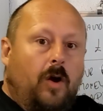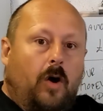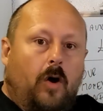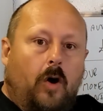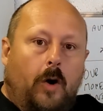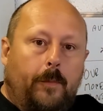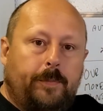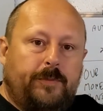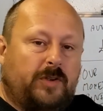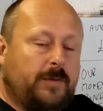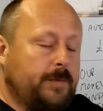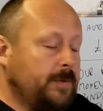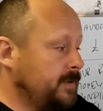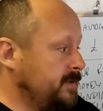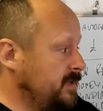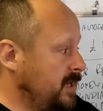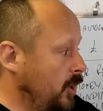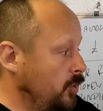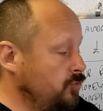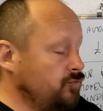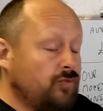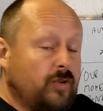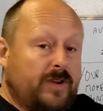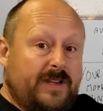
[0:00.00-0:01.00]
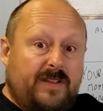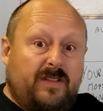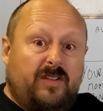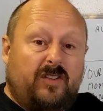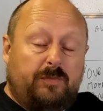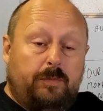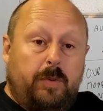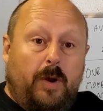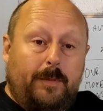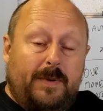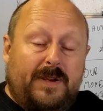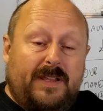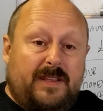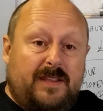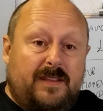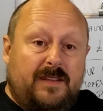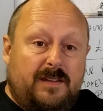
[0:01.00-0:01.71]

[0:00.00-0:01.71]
Optimum no rinse, probably